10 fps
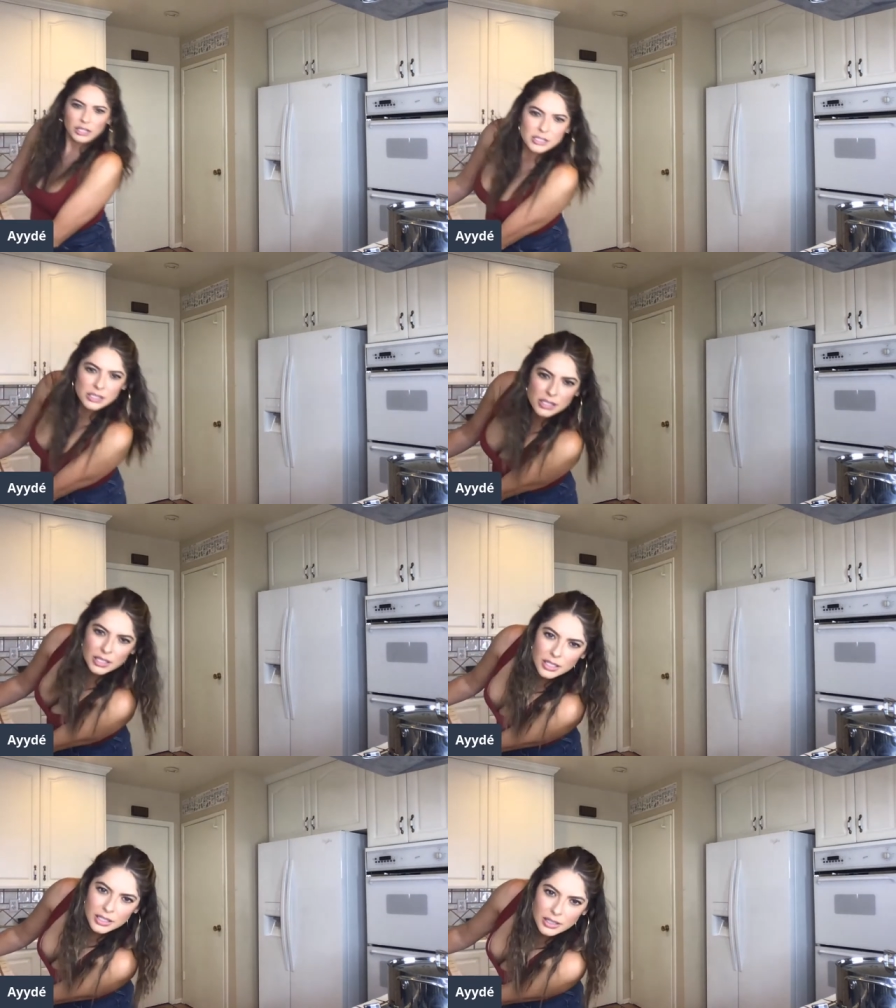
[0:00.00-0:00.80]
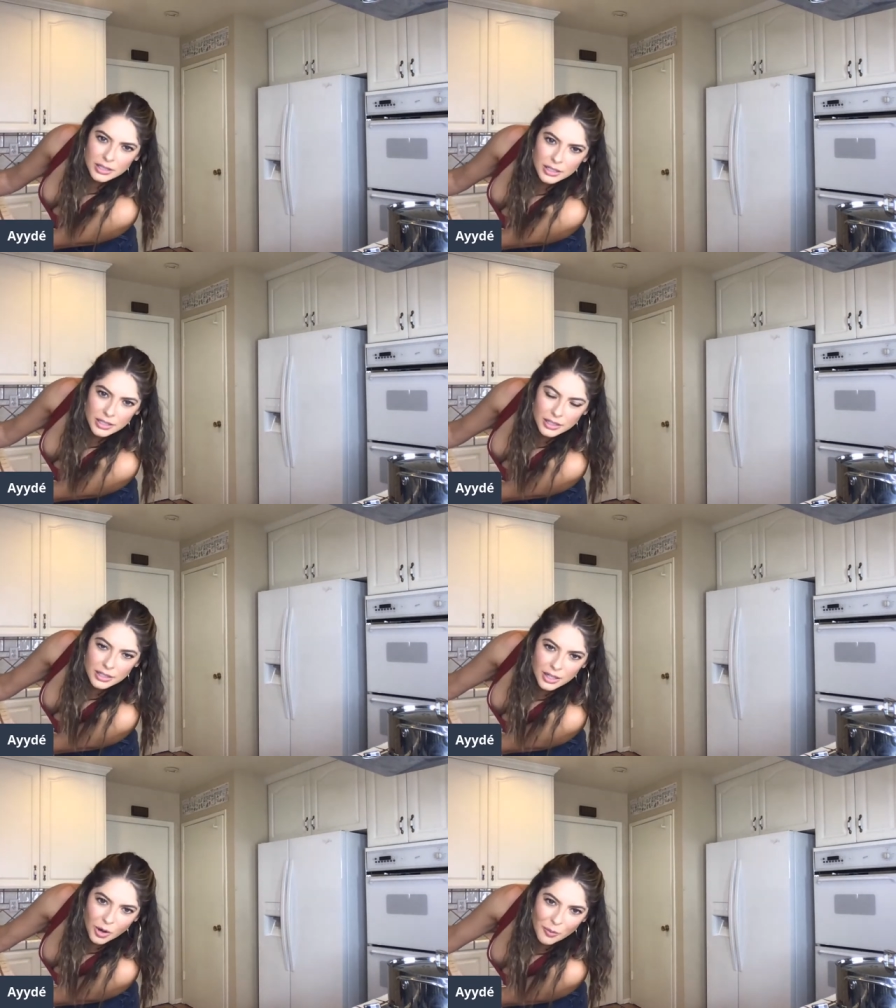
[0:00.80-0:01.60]
Let's see.
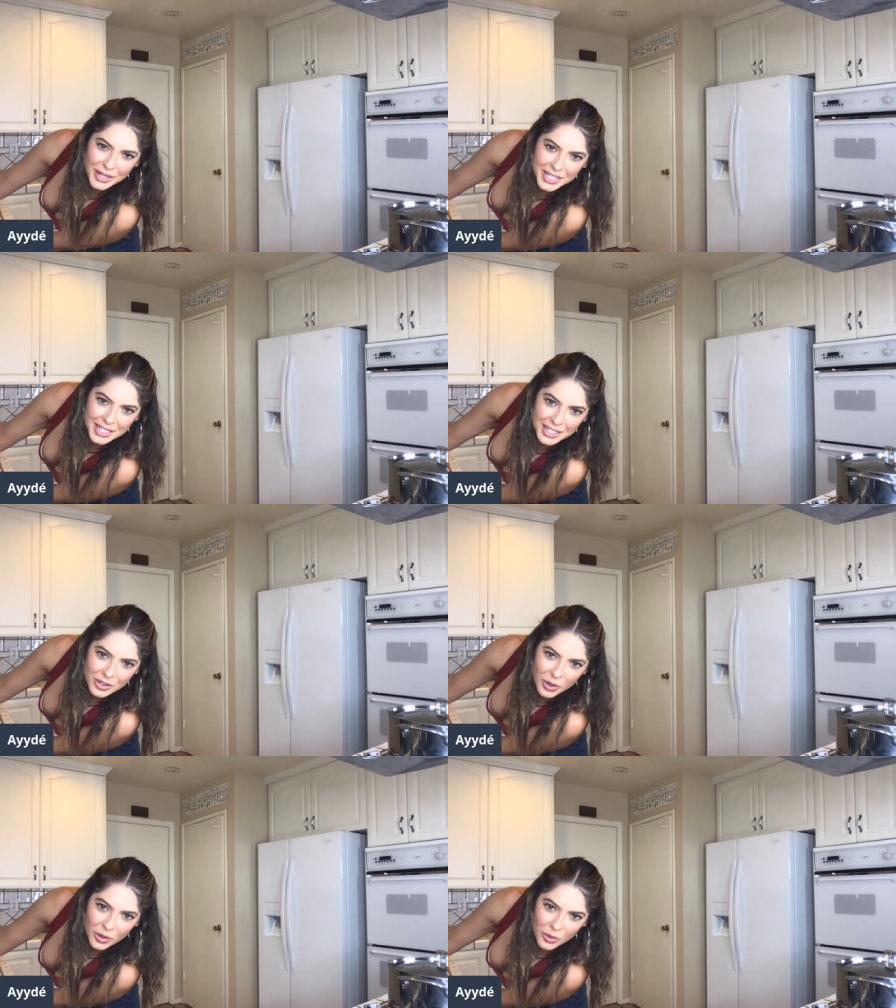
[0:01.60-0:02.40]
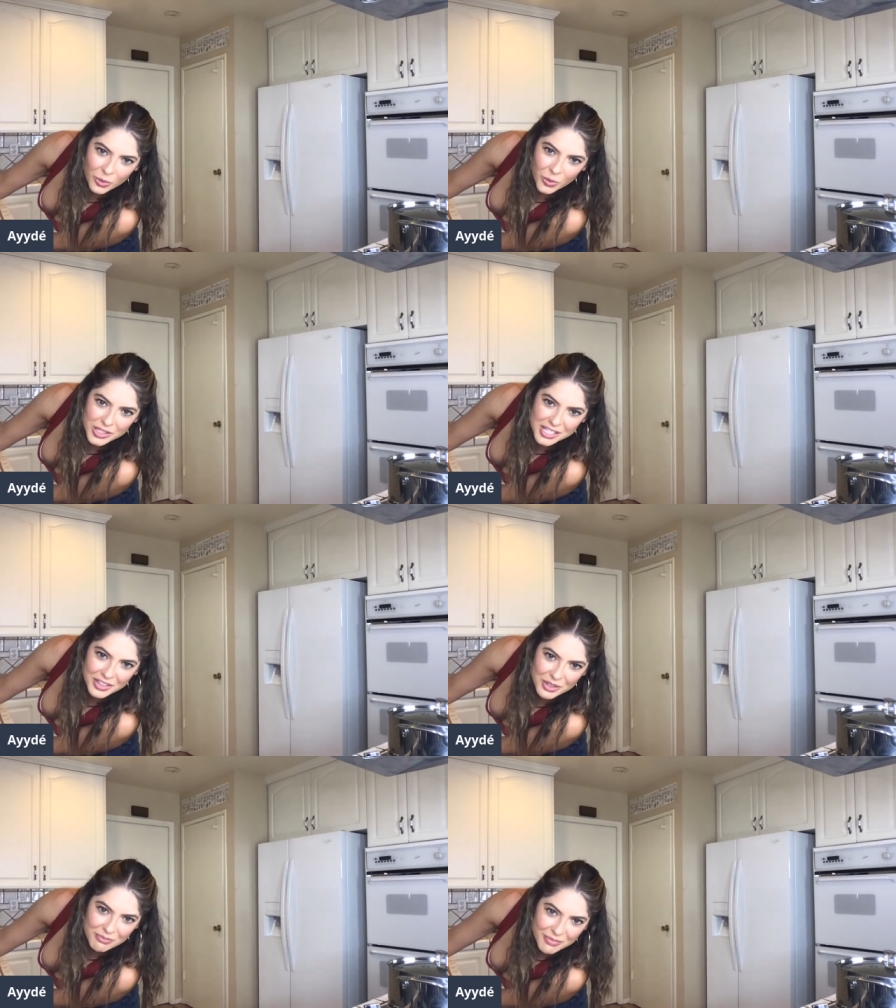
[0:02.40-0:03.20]
Oh my God, what's
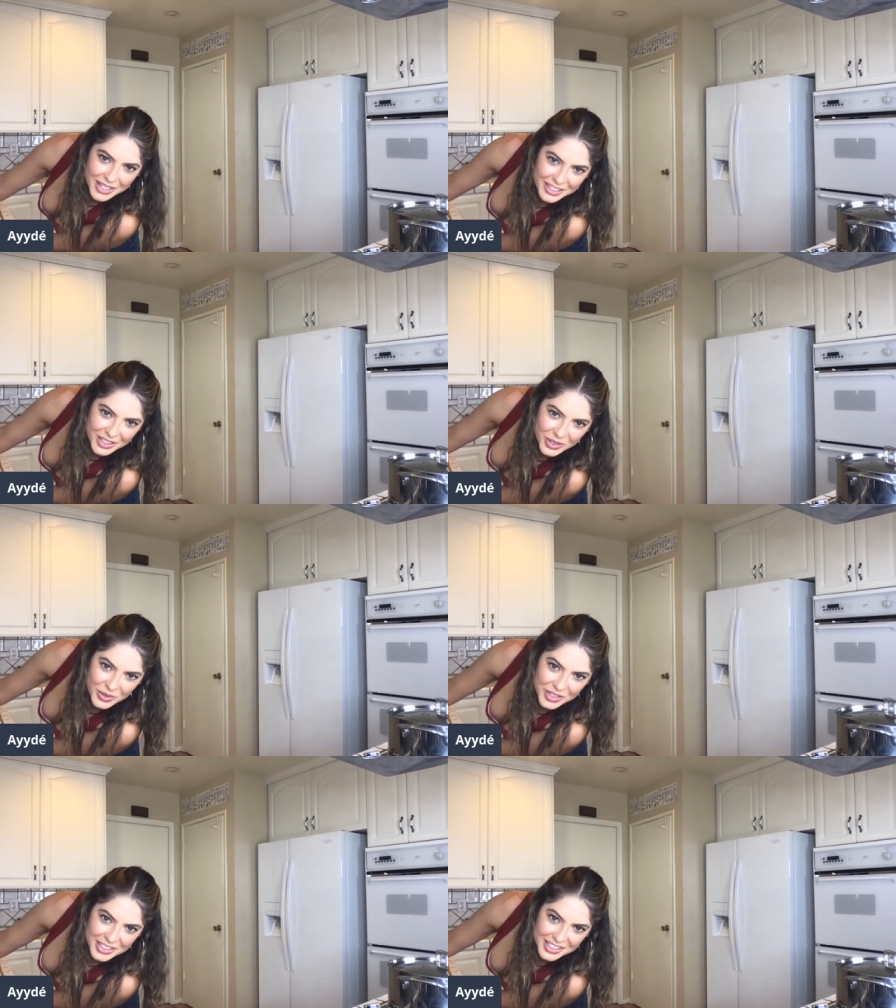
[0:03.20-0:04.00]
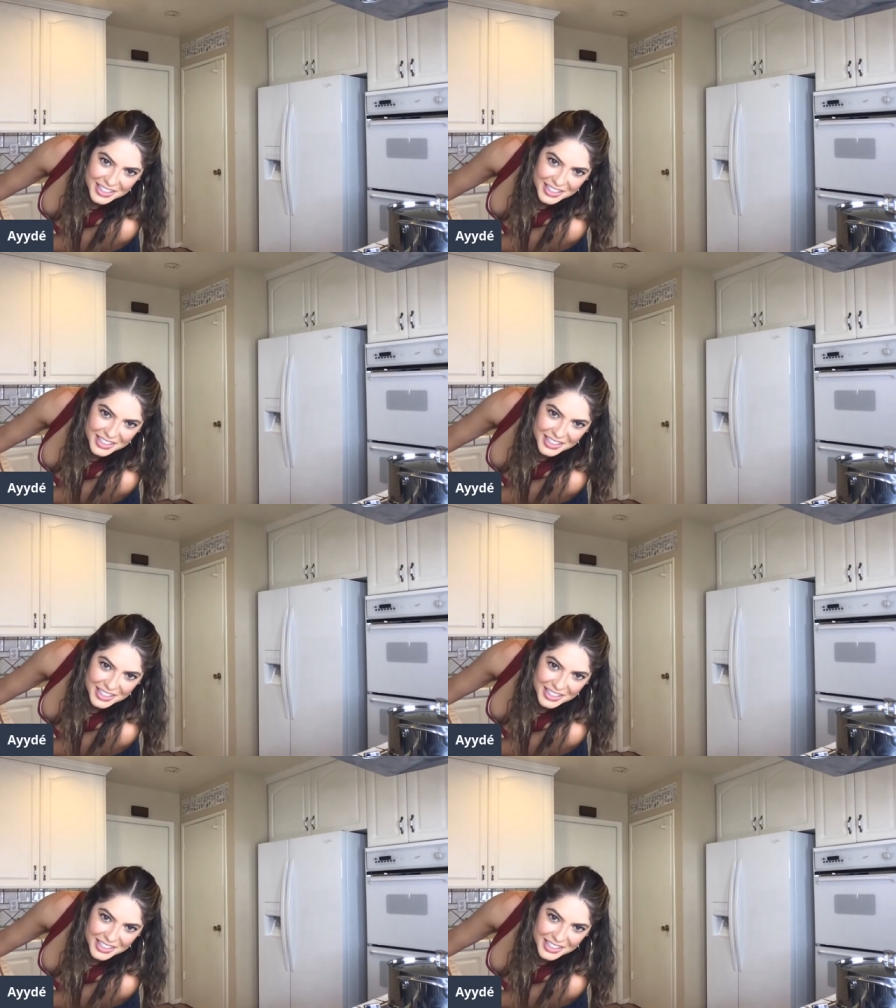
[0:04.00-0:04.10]
on the menu?